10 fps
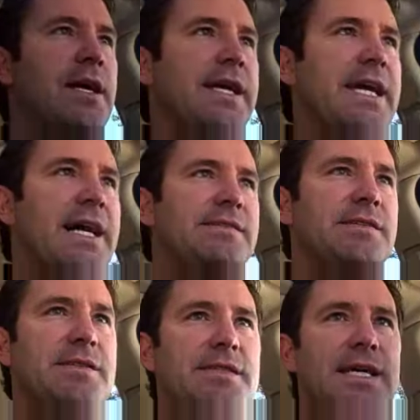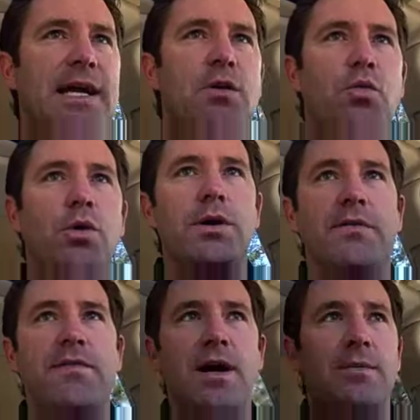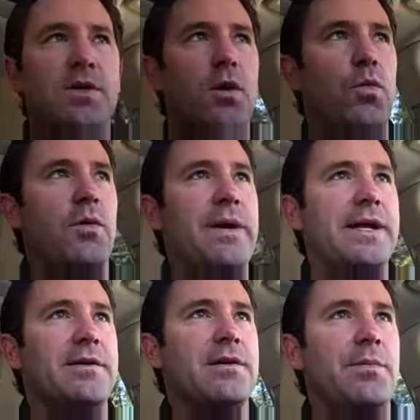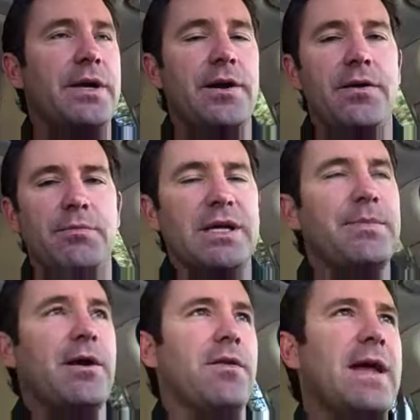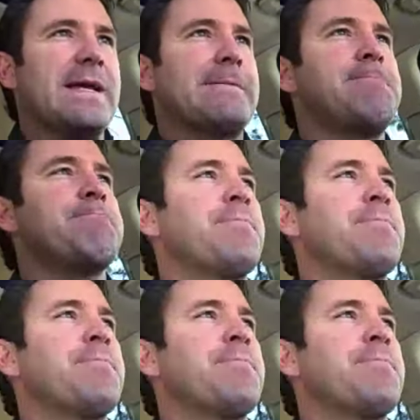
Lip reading: Hey guys, this is Tyler Wood from Coldwell Banker up here at Big Bear Lake,